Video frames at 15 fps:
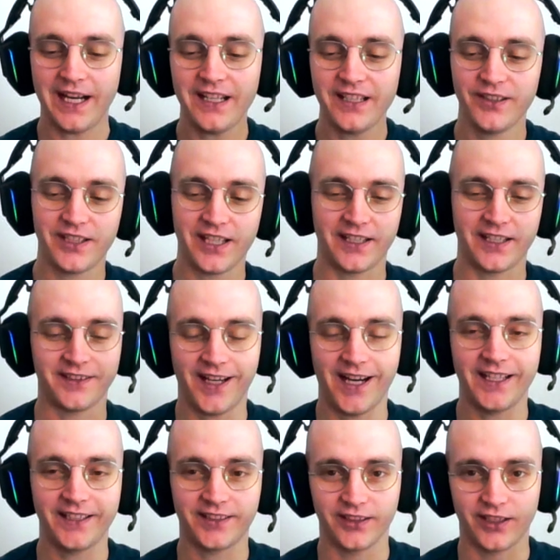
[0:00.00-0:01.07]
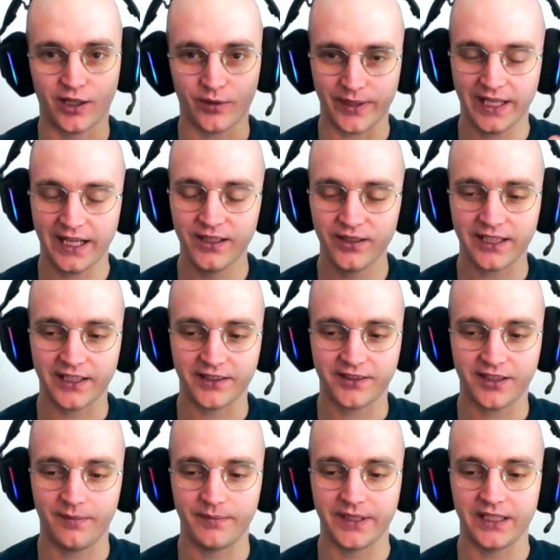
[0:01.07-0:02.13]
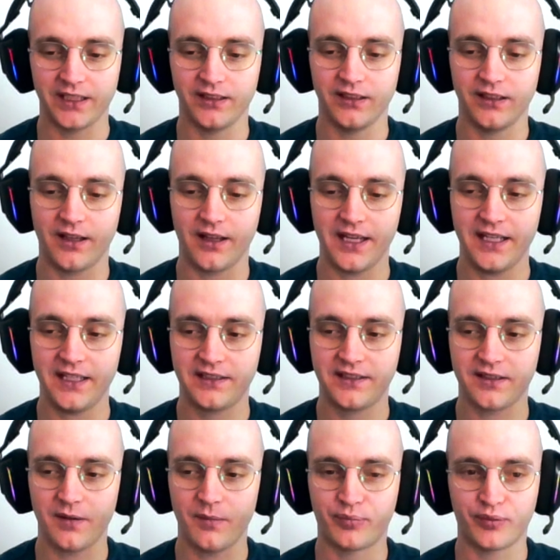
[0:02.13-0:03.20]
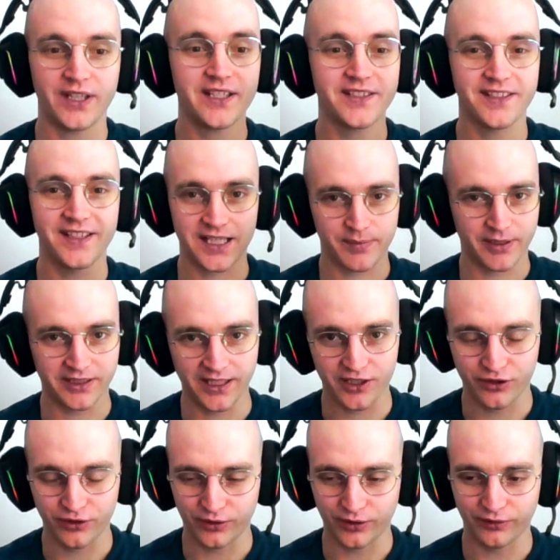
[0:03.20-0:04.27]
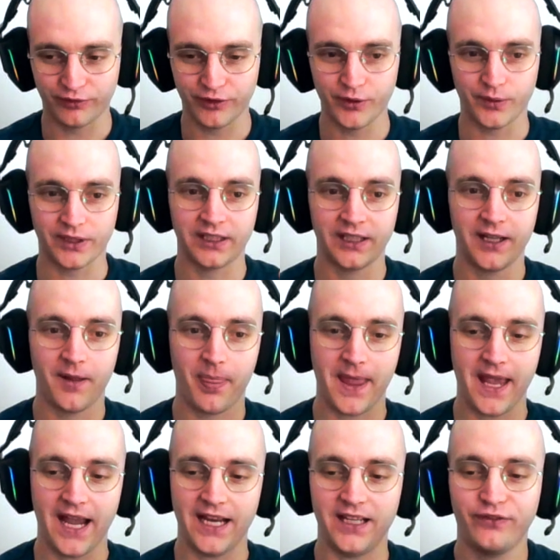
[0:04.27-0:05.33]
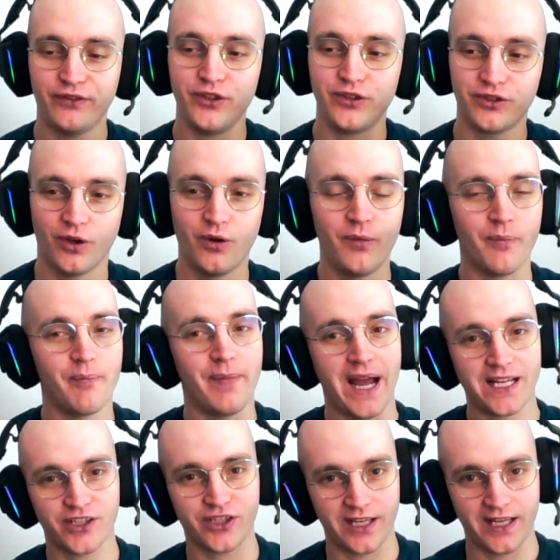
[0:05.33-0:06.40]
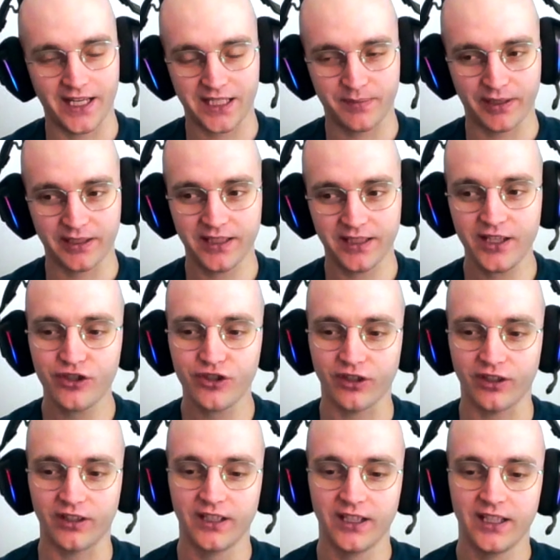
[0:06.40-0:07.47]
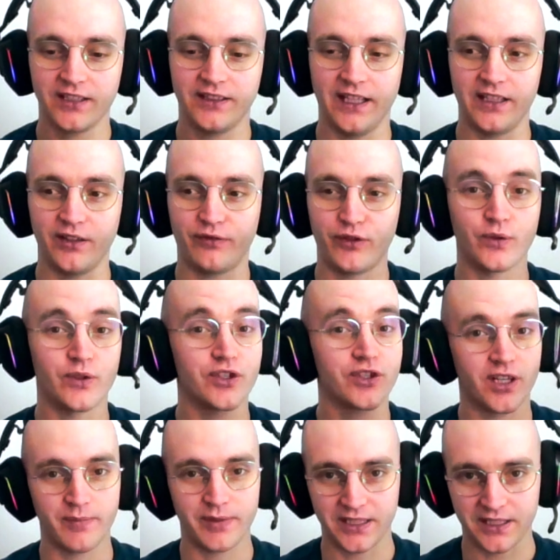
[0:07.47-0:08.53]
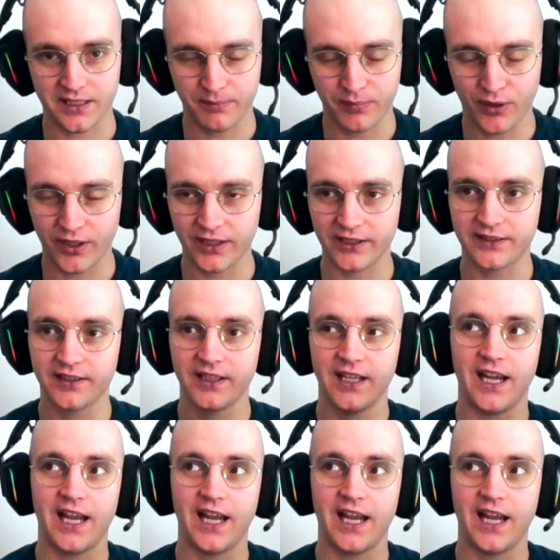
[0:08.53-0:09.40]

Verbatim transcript: I look at a title or when I look at a thumbnail, it brings an expectation to the viewer. And if you don't match that expectation, then the viewer is going to be disappointed.